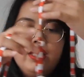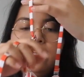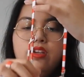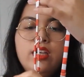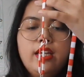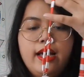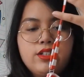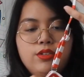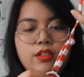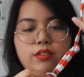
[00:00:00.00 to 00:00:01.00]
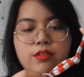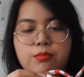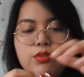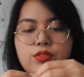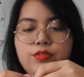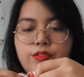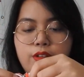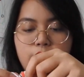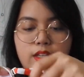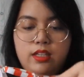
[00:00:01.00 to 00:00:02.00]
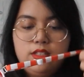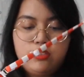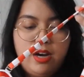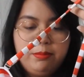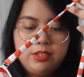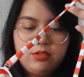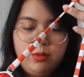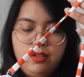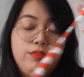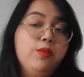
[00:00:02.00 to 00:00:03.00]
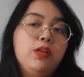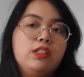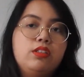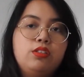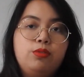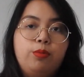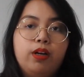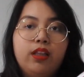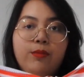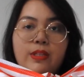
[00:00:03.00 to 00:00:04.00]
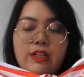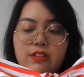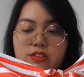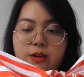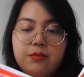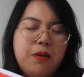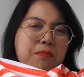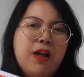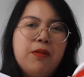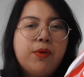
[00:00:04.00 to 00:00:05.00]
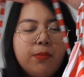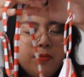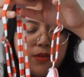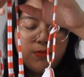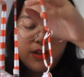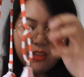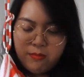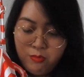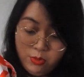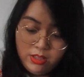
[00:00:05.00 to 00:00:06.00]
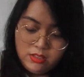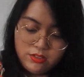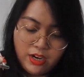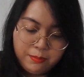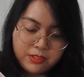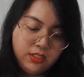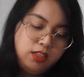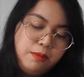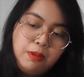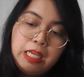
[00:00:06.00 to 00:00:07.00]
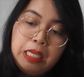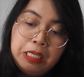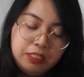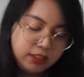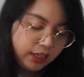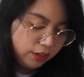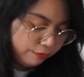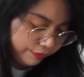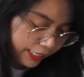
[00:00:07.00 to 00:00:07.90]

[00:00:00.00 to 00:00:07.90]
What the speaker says: Oh, and you can actually remove the straps as well if you want to wear them without the straps. I'll probably wear them with the straps because I'm scared of